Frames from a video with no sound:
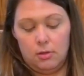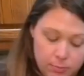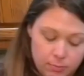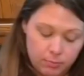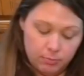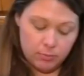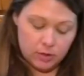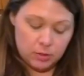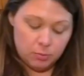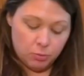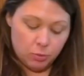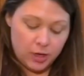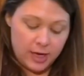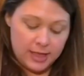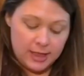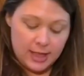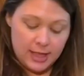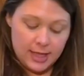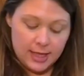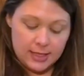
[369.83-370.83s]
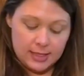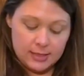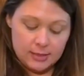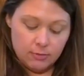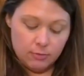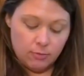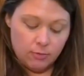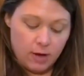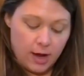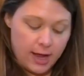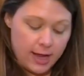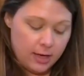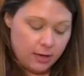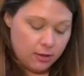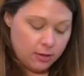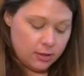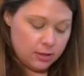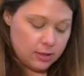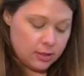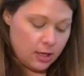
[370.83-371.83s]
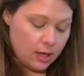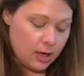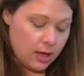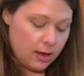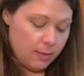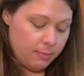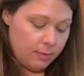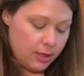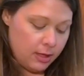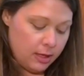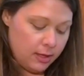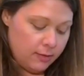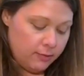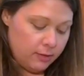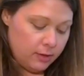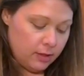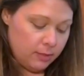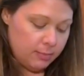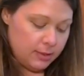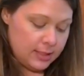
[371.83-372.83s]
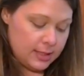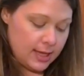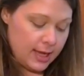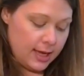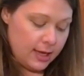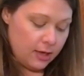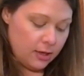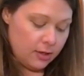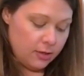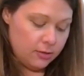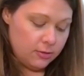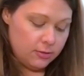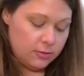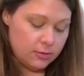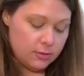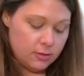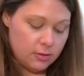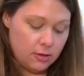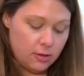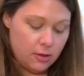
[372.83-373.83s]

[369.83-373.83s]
Spread this right on top of the potatoes.